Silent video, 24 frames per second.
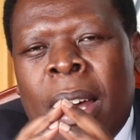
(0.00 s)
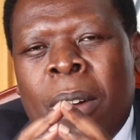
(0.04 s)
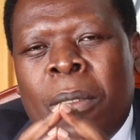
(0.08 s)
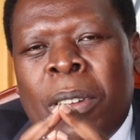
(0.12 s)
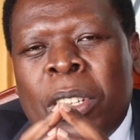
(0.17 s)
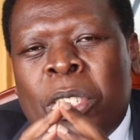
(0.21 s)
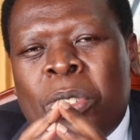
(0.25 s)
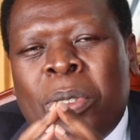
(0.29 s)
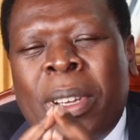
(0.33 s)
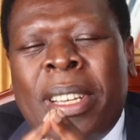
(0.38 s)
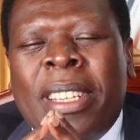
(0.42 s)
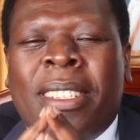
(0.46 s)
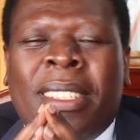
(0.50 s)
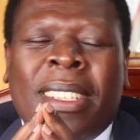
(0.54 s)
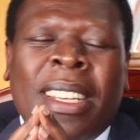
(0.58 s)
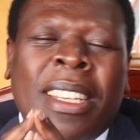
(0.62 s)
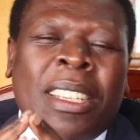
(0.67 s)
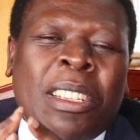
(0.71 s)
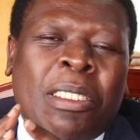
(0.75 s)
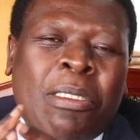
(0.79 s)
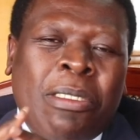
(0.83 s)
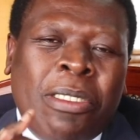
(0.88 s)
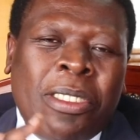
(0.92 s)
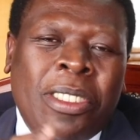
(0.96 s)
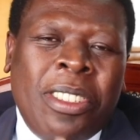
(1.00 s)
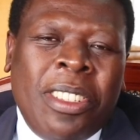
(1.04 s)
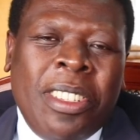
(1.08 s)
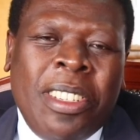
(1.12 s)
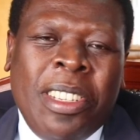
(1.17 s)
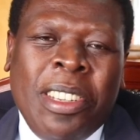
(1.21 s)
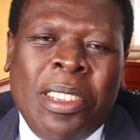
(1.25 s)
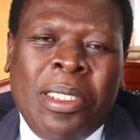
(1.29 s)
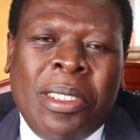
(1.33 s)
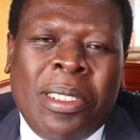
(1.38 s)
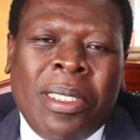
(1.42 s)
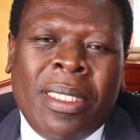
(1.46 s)
uh, our 2010
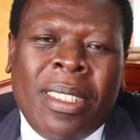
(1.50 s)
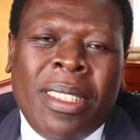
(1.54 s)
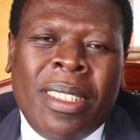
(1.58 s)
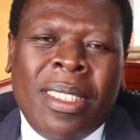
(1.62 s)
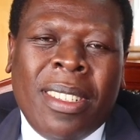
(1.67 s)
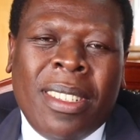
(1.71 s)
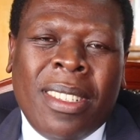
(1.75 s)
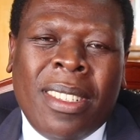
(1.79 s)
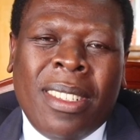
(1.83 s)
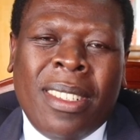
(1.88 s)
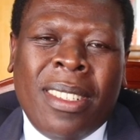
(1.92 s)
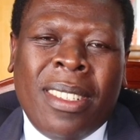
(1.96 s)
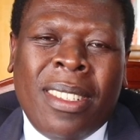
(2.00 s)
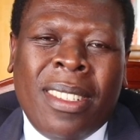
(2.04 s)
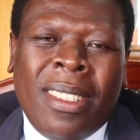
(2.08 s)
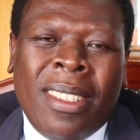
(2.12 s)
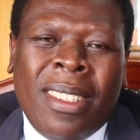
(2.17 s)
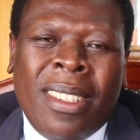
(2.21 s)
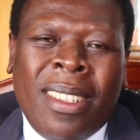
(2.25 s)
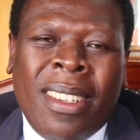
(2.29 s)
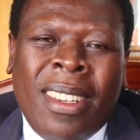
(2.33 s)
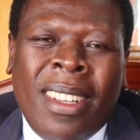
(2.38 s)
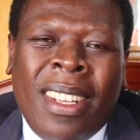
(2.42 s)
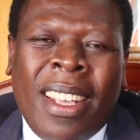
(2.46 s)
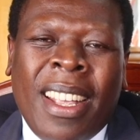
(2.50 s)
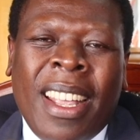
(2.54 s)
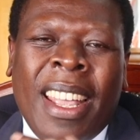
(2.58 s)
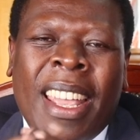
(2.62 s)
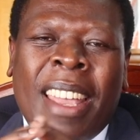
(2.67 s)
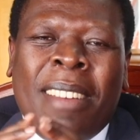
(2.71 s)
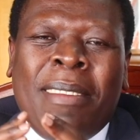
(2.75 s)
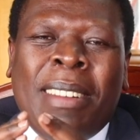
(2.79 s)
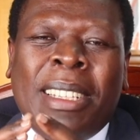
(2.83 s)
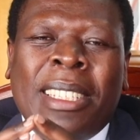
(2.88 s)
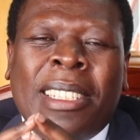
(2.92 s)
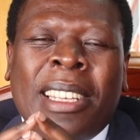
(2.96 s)
constitution
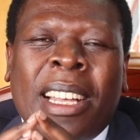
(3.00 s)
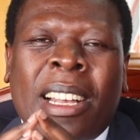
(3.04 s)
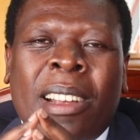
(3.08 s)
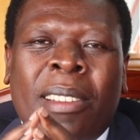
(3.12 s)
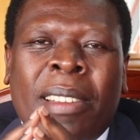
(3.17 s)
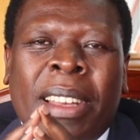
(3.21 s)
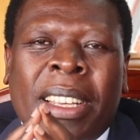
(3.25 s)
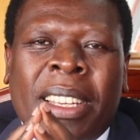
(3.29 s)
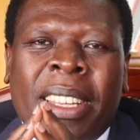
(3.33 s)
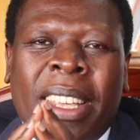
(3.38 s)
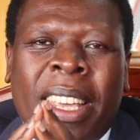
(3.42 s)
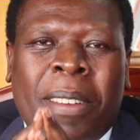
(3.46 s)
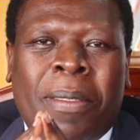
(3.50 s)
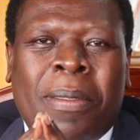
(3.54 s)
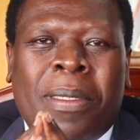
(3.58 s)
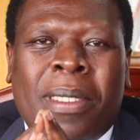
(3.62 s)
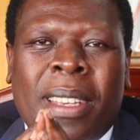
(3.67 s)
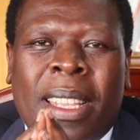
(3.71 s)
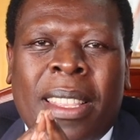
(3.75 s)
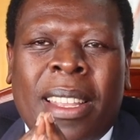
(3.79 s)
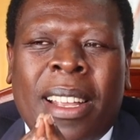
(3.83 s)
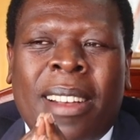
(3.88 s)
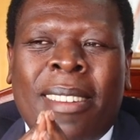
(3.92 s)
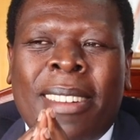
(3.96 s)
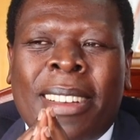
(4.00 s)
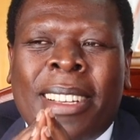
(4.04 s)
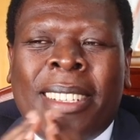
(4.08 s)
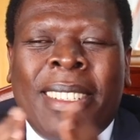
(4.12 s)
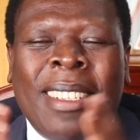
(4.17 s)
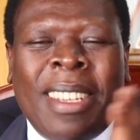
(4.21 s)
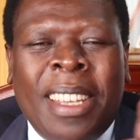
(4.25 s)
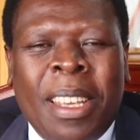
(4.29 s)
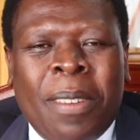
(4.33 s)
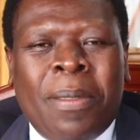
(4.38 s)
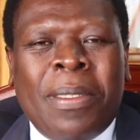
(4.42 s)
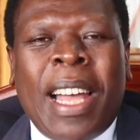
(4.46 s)
gave us a great gift, and the
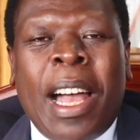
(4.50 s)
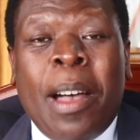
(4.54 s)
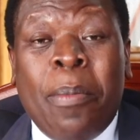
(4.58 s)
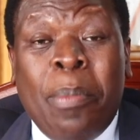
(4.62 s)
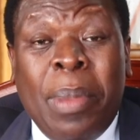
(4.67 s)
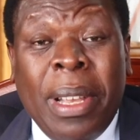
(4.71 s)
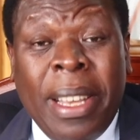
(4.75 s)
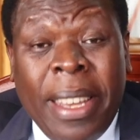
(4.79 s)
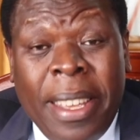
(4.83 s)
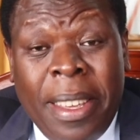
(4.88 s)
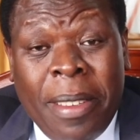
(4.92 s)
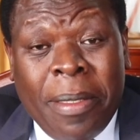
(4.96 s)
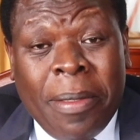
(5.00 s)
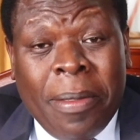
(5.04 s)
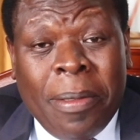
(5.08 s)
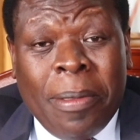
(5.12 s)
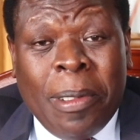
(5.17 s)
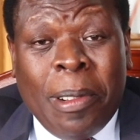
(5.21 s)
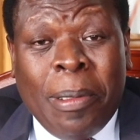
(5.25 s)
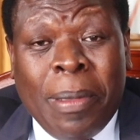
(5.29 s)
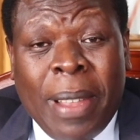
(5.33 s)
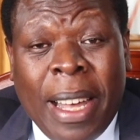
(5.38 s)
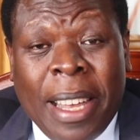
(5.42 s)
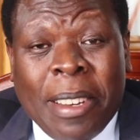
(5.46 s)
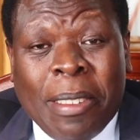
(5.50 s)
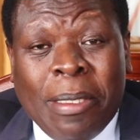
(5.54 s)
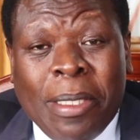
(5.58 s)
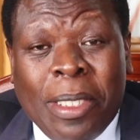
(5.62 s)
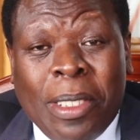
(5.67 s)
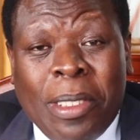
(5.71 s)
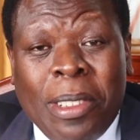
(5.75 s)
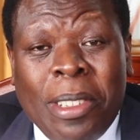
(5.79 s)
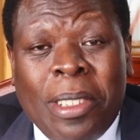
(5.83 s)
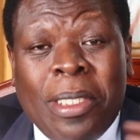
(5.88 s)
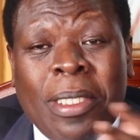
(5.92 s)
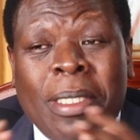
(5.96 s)
greatest gift, I believe, of that
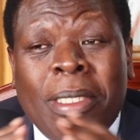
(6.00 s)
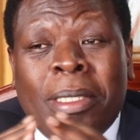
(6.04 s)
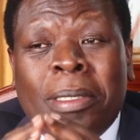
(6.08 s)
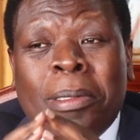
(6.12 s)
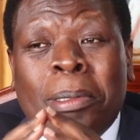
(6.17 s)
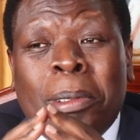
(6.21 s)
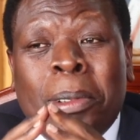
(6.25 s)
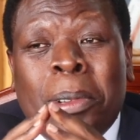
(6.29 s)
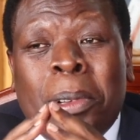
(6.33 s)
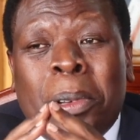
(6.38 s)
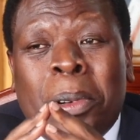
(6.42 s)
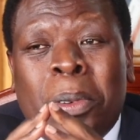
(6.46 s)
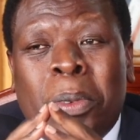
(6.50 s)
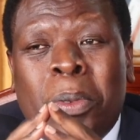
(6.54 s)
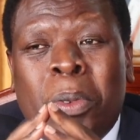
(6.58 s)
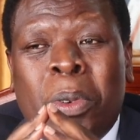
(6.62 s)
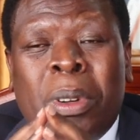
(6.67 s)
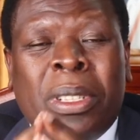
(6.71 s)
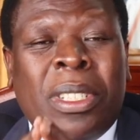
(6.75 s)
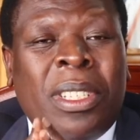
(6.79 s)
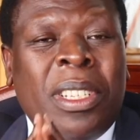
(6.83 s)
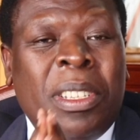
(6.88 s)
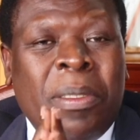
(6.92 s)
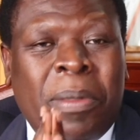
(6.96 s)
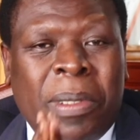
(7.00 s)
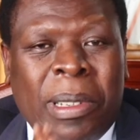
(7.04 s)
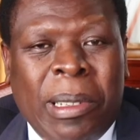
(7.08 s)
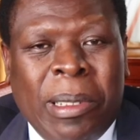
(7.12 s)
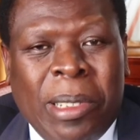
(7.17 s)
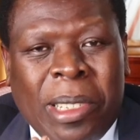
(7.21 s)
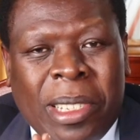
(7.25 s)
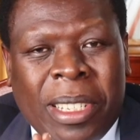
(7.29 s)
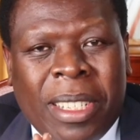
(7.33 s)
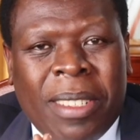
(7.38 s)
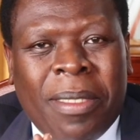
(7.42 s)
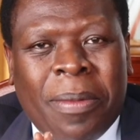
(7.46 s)
constitution was
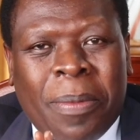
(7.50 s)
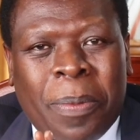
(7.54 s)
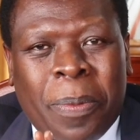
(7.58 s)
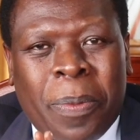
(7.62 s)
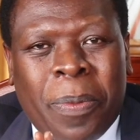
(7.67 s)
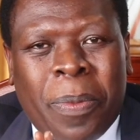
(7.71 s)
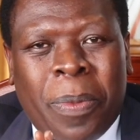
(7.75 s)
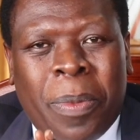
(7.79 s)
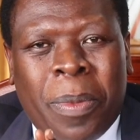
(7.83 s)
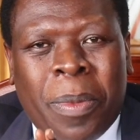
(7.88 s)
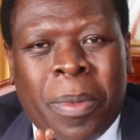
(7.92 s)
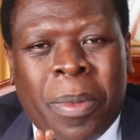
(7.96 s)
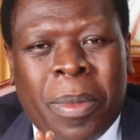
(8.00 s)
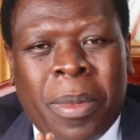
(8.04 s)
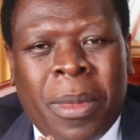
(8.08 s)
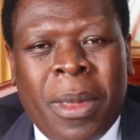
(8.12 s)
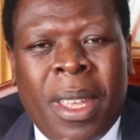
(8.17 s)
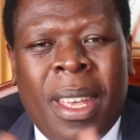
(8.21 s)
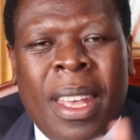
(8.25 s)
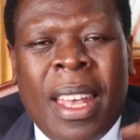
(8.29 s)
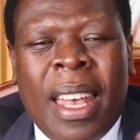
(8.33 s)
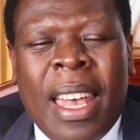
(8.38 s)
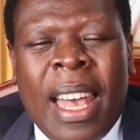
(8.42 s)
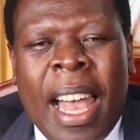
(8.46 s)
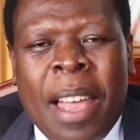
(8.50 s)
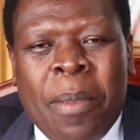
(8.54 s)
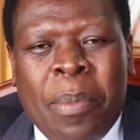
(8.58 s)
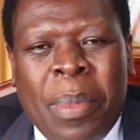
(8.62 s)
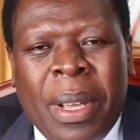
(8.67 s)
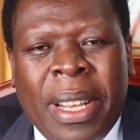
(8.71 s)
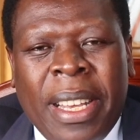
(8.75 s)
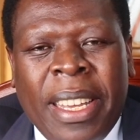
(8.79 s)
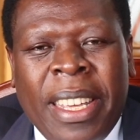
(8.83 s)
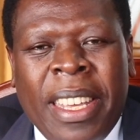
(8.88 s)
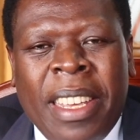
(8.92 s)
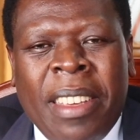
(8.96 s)
devolution. I
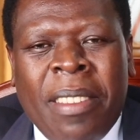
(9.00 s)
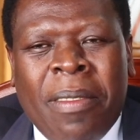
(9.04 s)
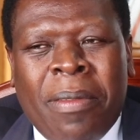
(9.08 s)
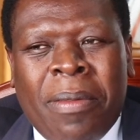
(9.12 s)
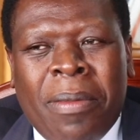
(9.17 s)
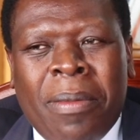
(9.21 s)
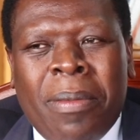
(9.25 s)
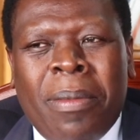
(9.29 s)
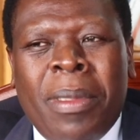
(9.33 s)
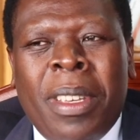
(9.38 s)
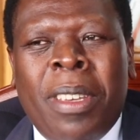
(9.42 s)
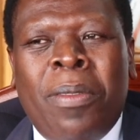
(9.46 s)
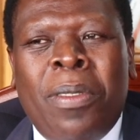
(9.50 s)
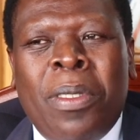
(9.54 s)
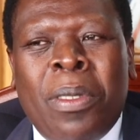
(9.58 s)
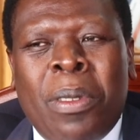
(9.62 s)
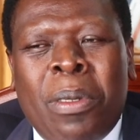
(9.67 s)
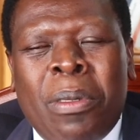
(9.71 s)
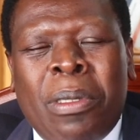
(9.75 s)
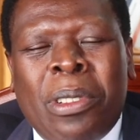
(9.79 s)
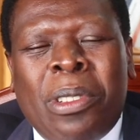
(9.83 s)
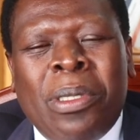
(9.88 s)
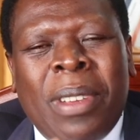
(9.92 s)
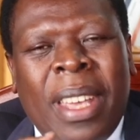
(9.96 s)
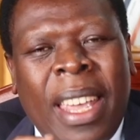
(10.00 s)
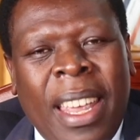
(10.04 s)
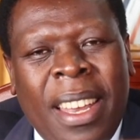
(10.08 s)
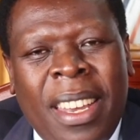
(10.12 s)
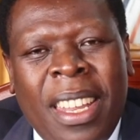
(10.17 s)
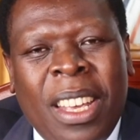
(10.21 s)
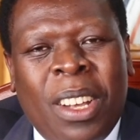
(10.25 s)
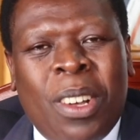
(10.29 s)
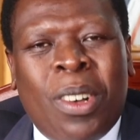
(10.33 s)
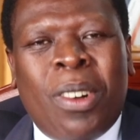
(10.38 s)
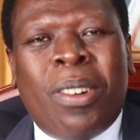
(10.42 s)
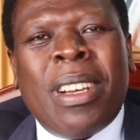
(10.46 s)
believe if you go to
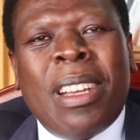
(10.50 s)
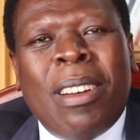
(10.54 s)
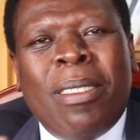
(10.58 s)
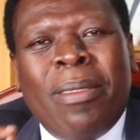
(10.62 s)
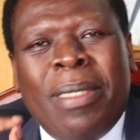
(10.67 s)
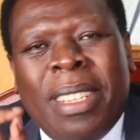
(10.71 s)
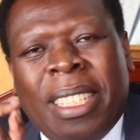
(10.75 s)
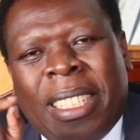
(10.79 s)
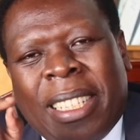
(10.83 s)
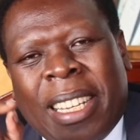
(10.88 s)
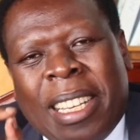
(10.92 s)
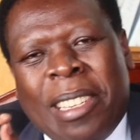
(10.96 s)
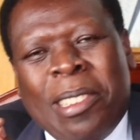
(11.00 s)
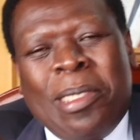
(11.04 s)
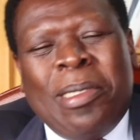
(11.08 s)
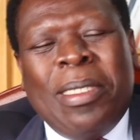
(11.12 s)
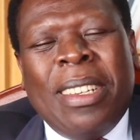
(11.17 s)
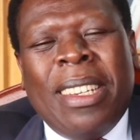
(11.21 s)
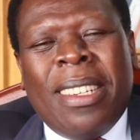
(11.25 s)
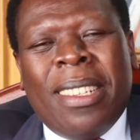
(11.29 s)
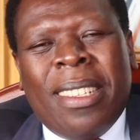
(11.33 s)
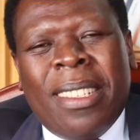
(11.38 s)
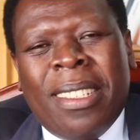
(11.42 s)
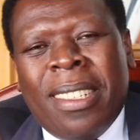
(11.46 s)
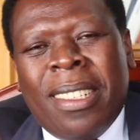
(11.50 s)
any corner of this country,